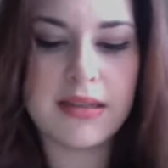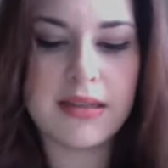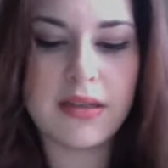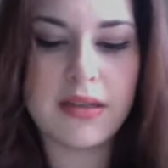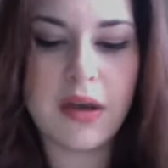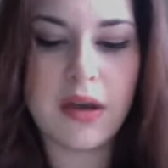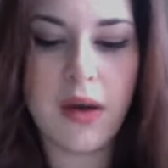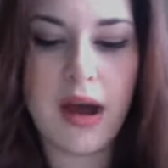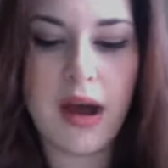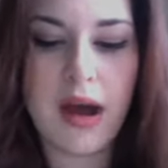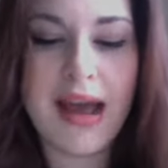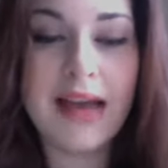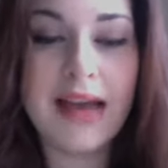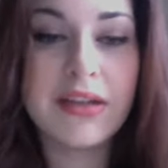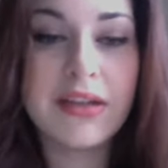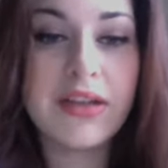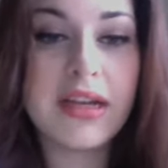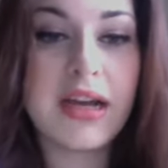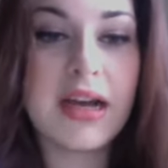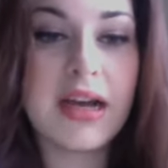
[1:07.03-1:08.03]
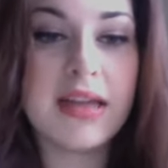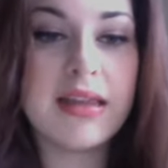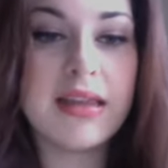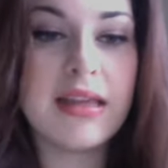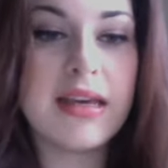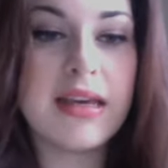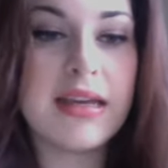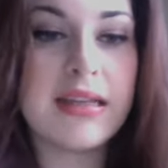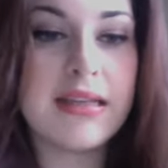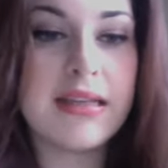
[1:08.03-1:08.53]
So I actually got
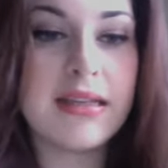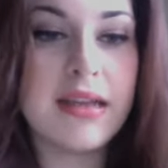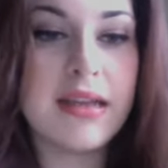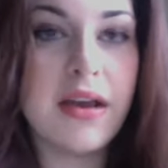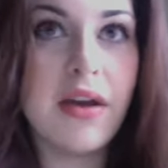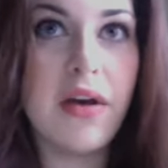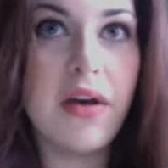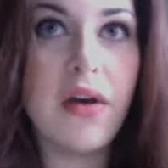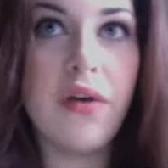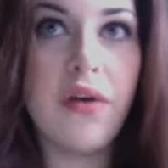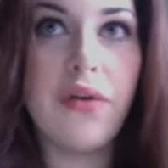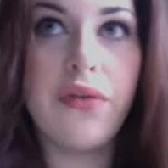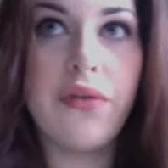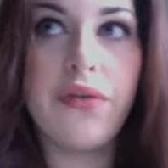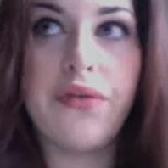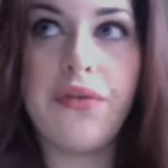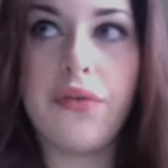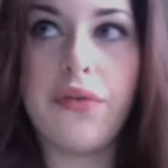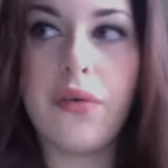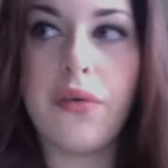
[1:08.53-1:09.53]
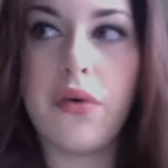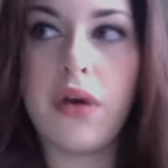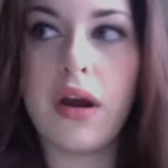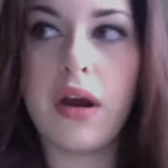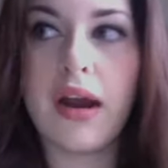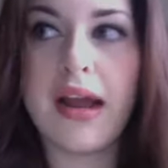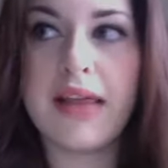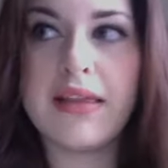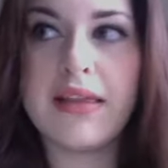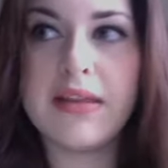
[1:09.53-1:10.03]
this
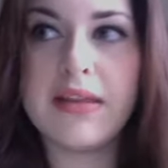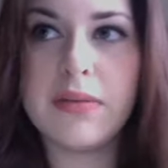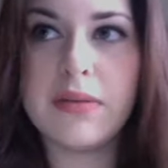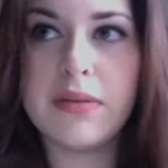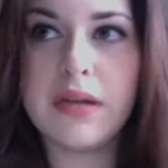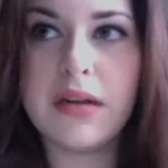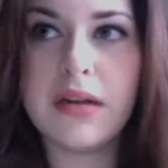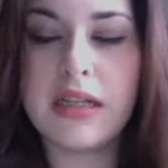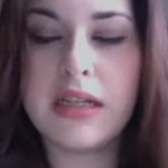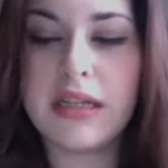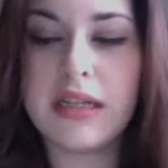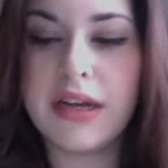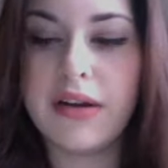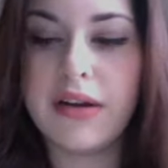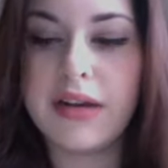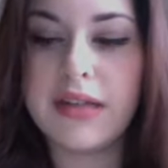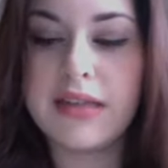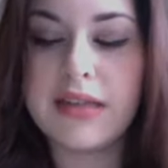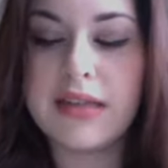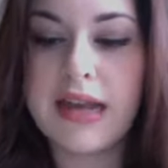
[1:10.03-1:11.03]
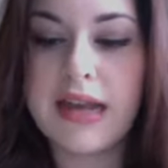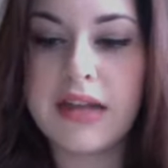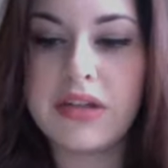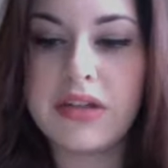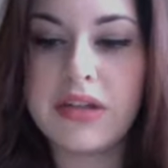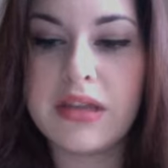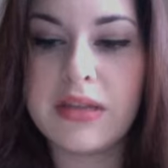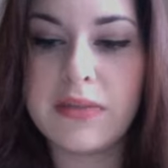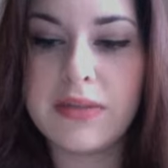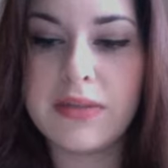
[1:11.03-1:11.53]
for, this was on a clearance.
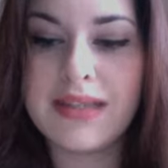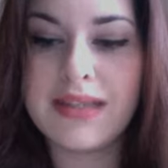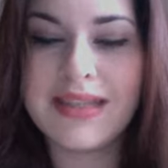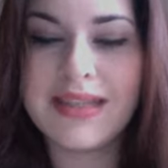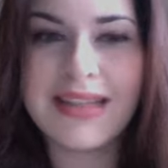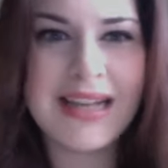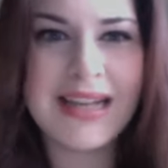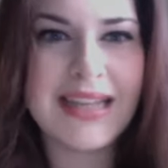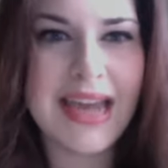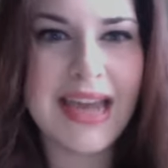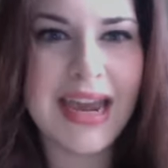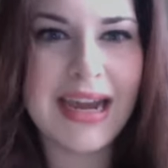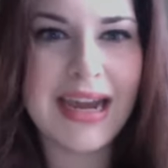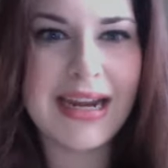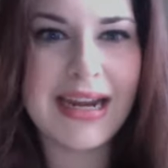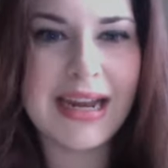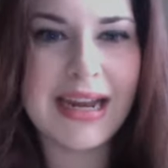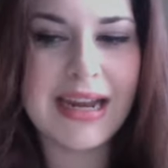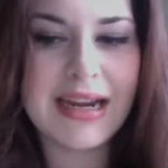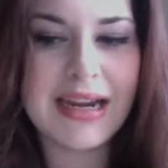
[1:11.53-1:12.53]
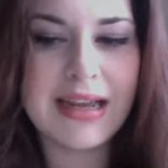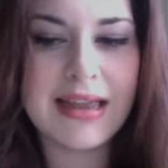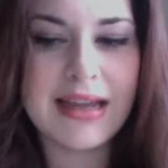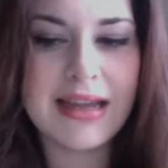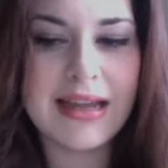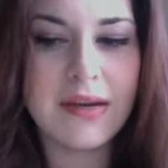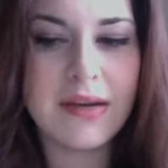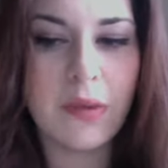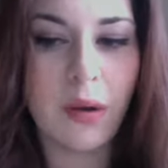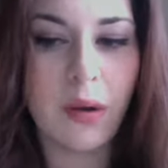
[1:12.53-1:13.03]
Actually, this was $6.80, and I
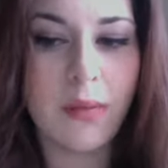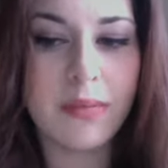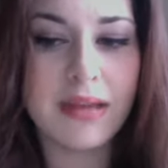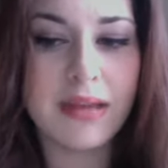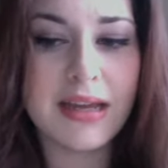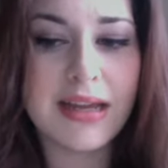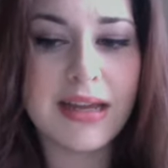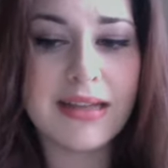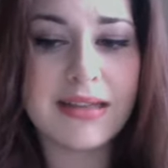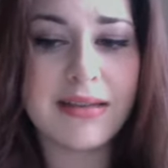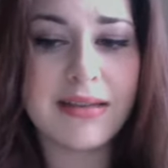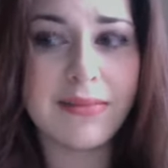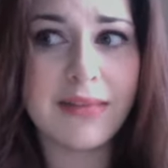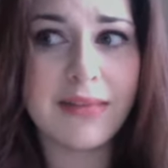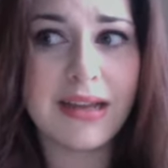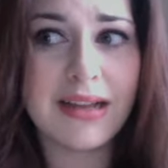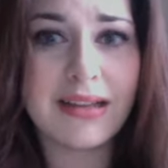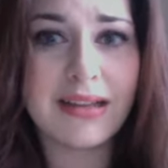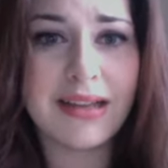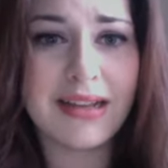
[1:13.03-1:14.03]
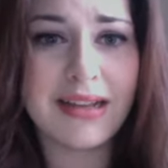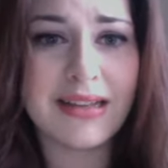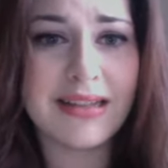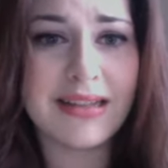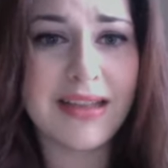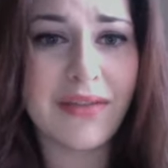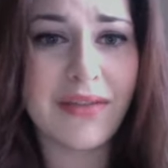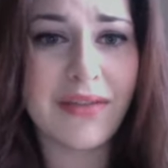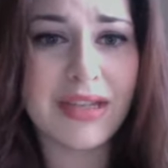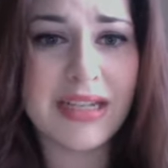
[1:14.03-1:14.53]
think normally it's something like
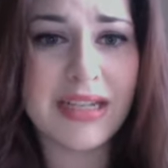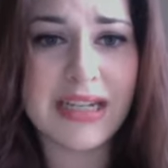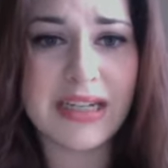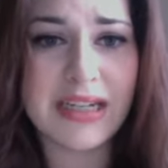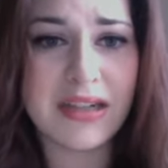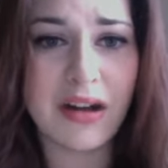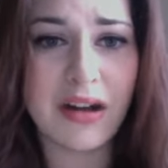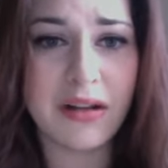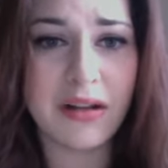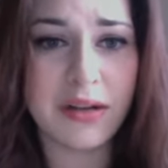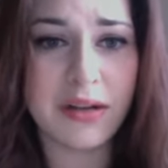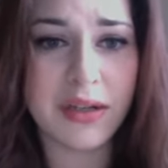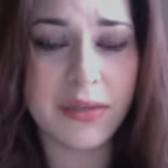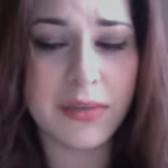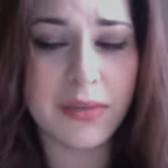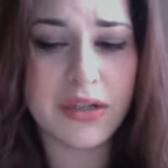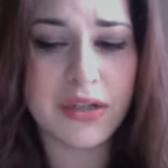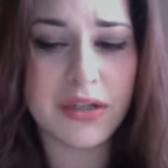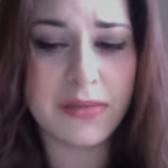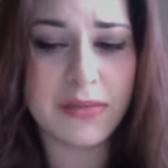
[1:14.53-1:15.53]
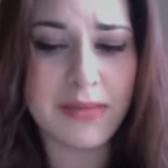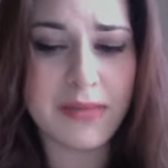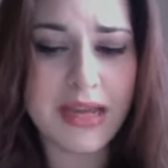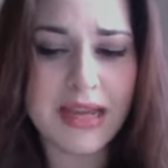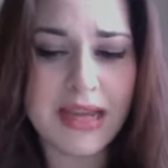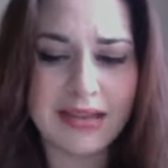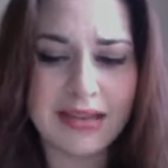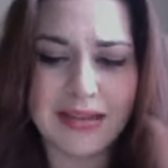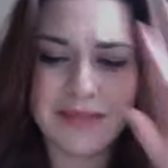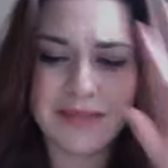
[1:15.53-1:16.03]
$17, which to
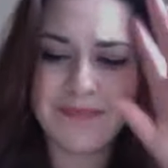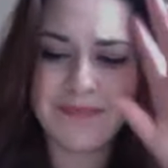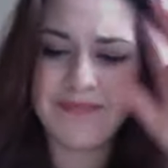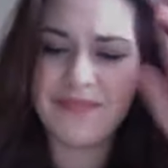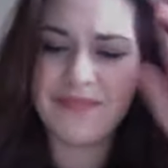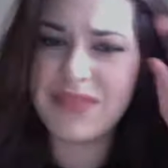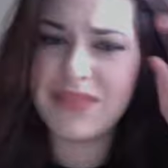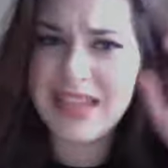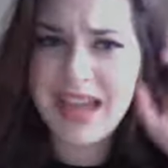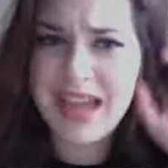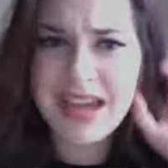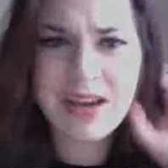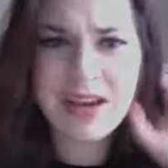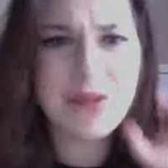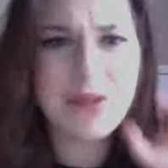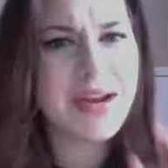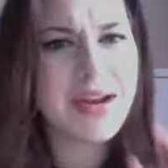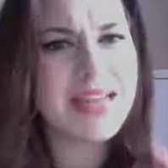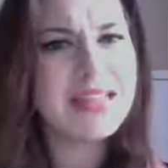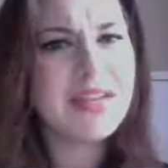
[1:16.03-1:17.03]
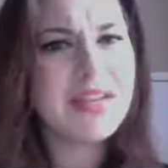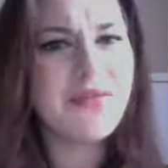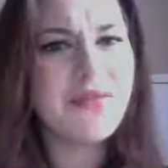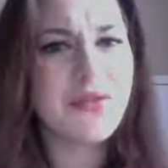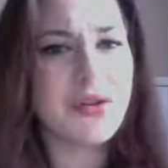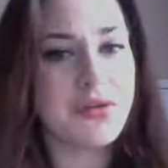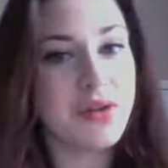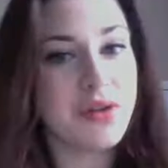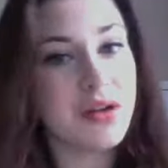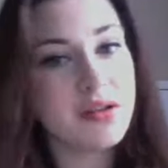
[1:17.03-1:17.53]
me is kind of crazy
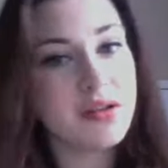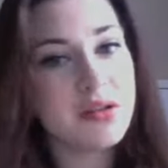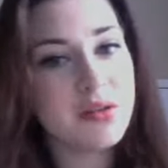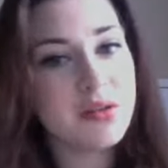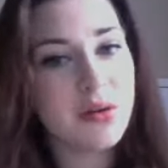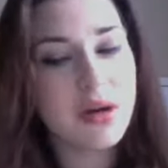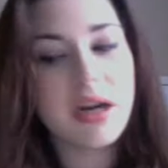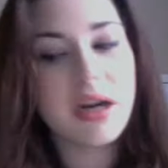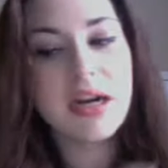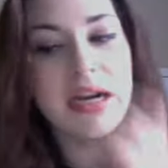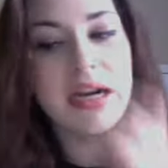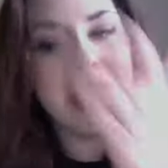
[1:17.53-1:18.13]
for drugstore.